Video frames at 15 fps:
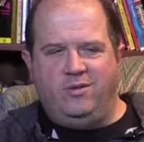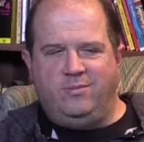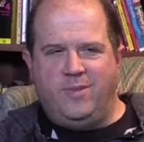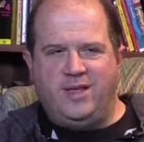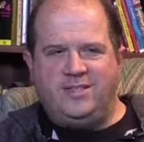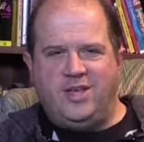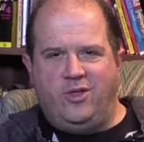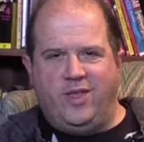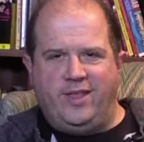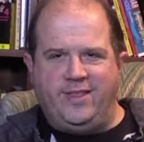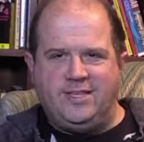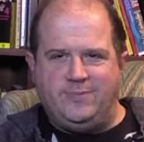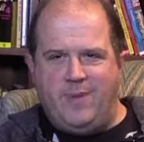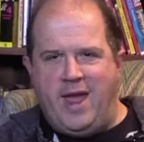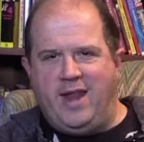might sound like
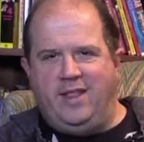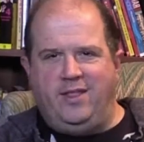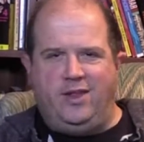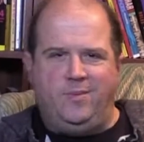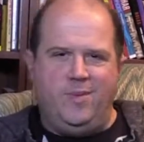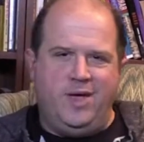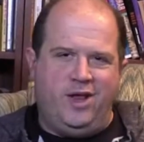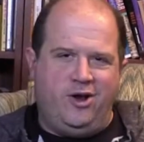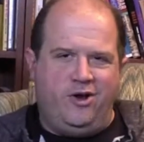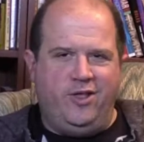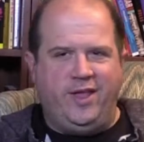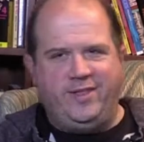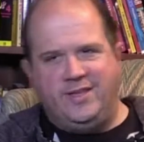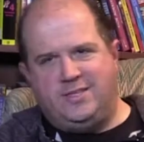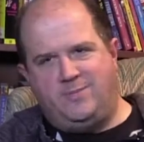this band a little bit, or
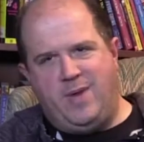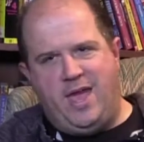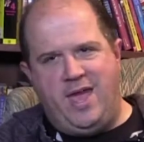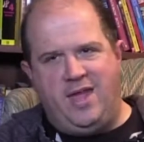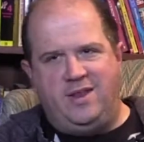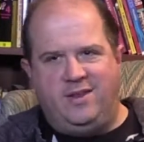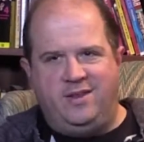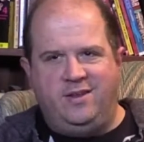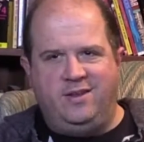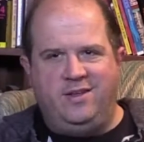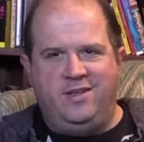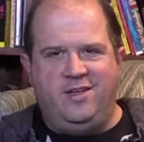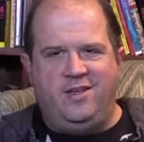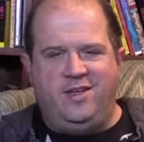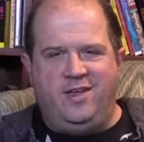like this band. And
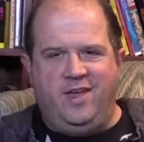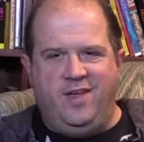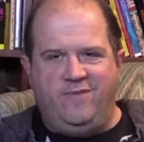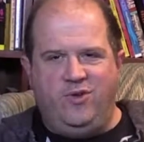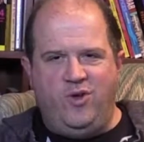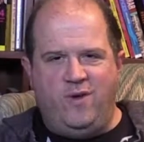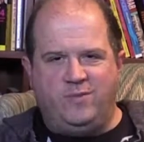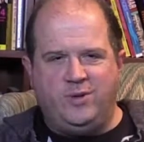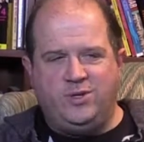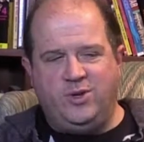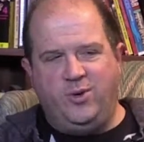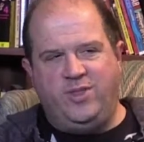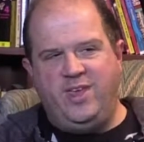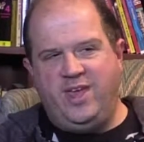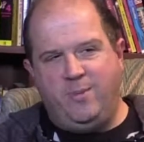if you have,
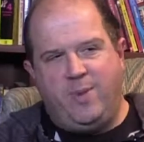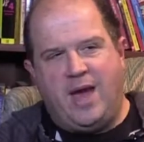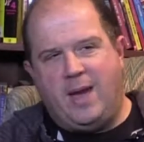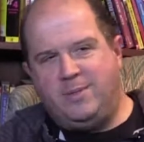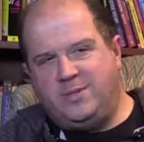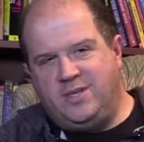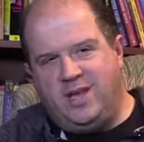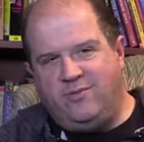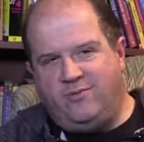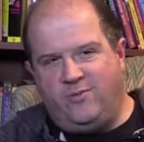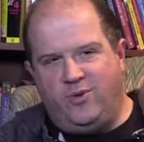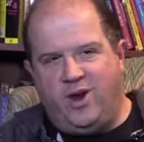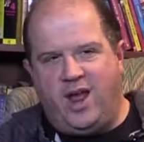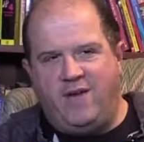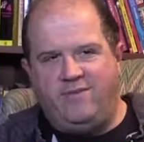especially with hip hop stuff,
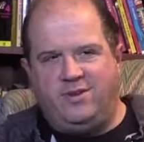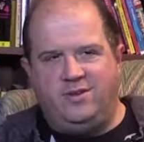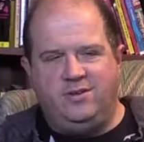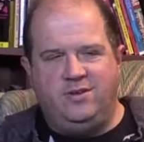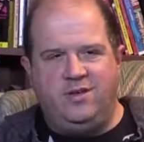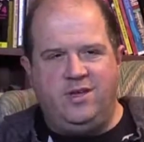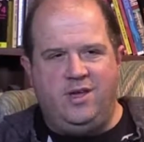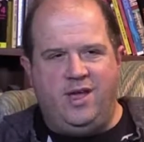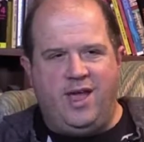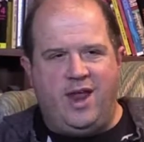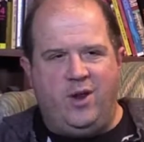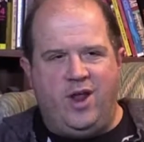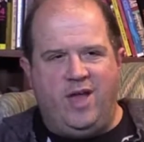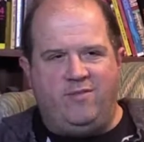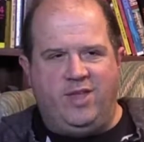where I
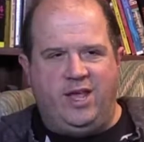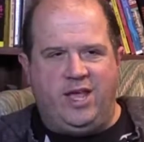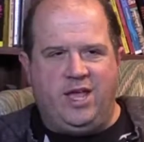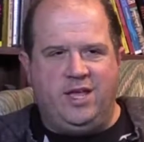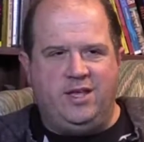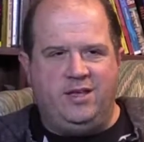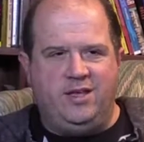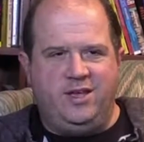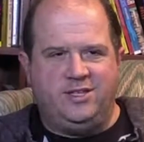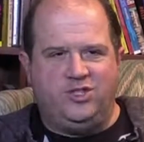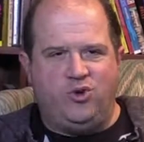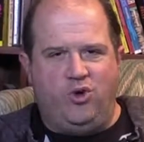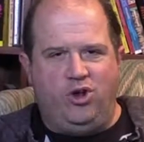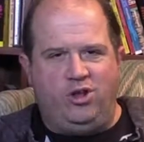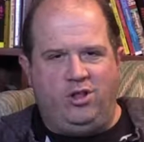don't have like a
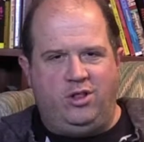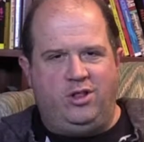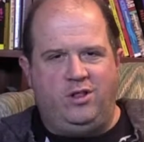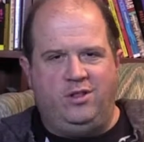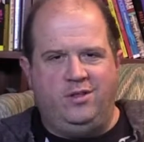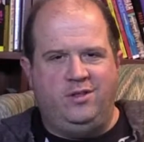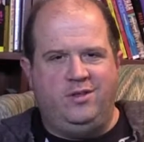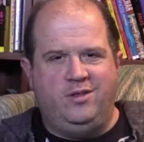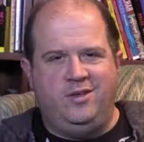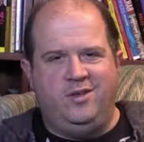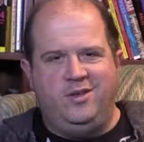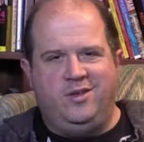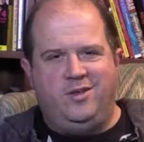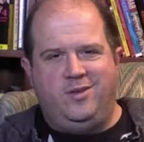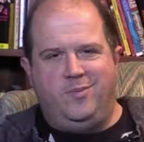historical
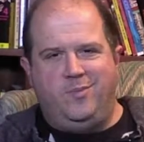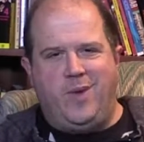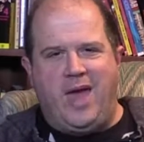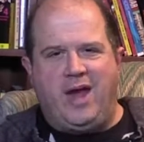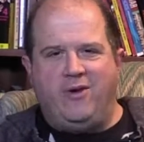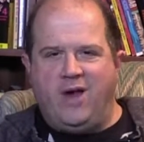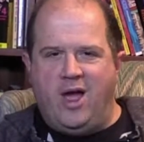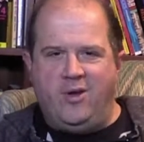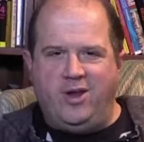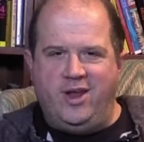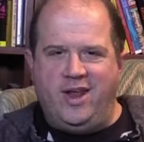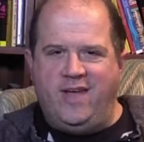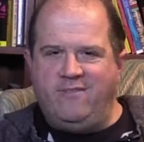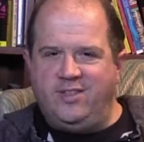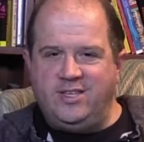background
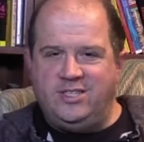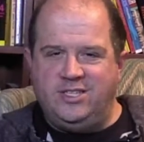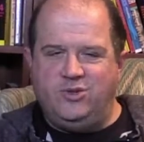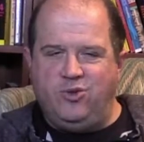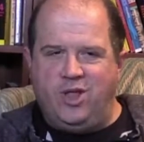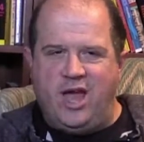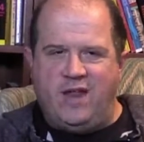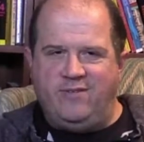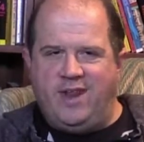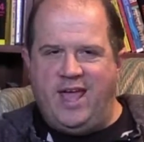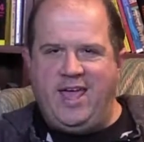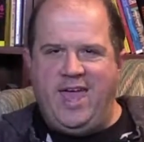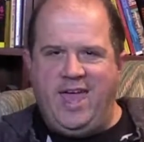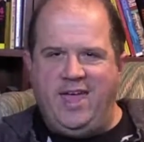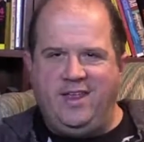and haven't listened to a lot of it, I
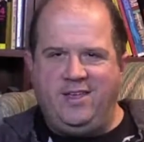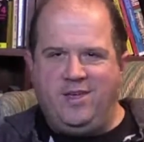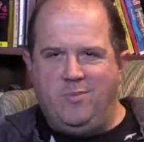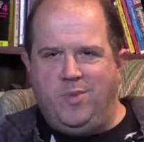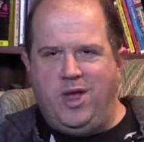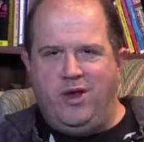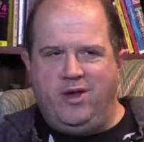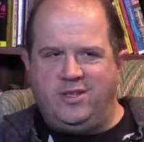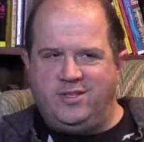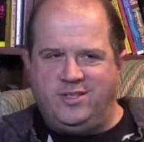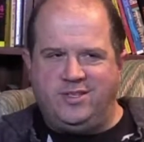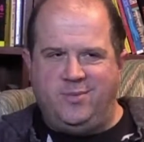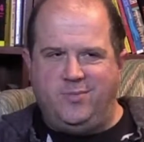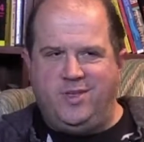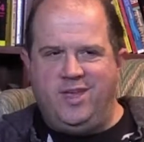can't compare it to
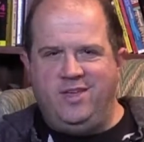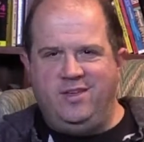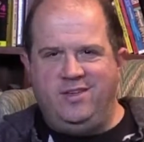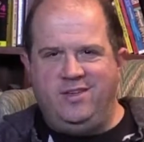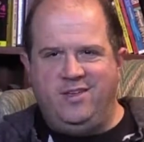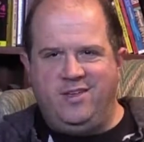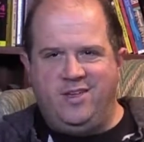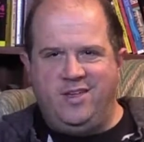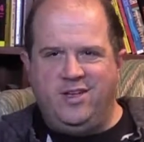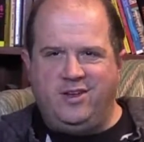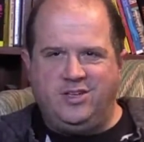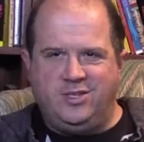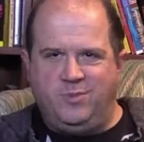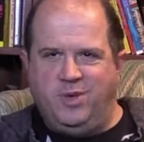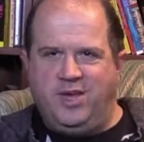something
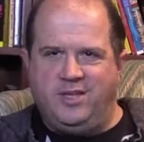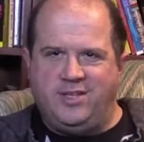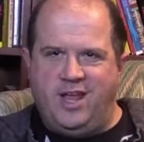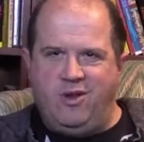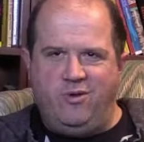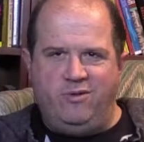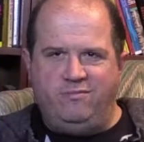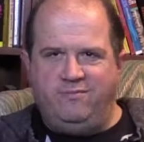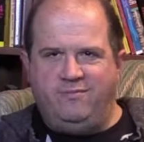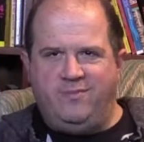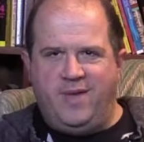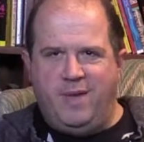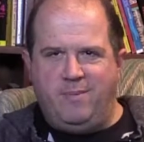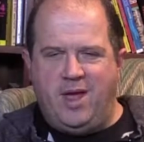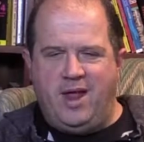just because
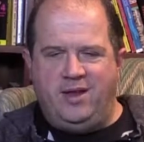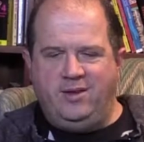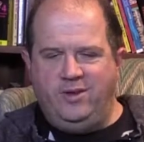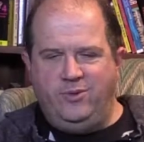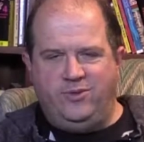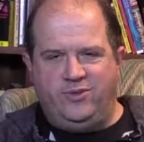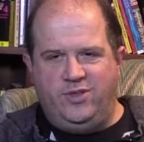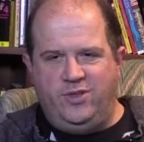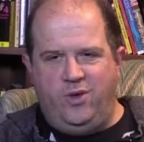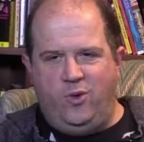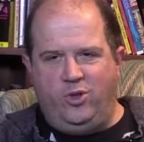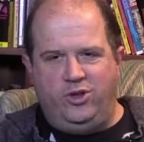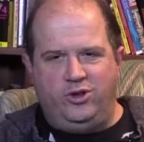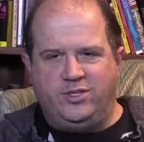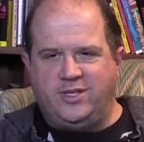I'm not used to the
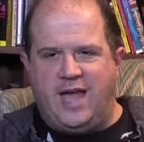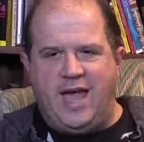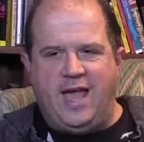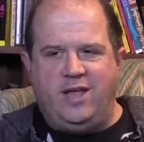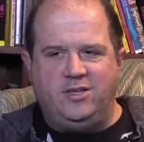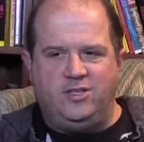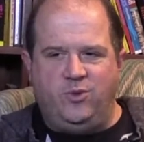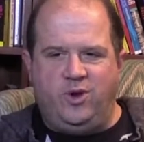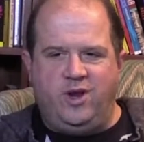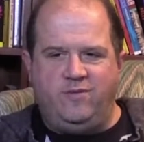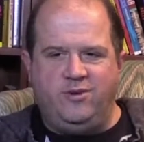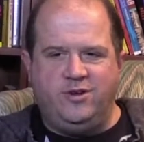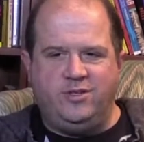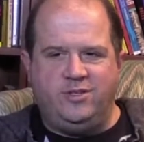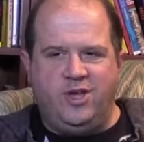older styles or
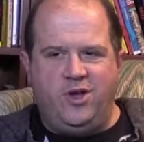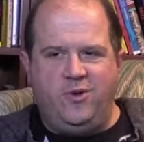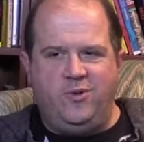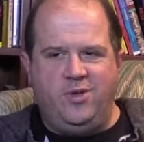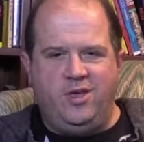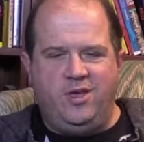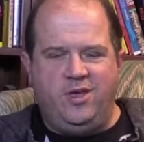whatever. So,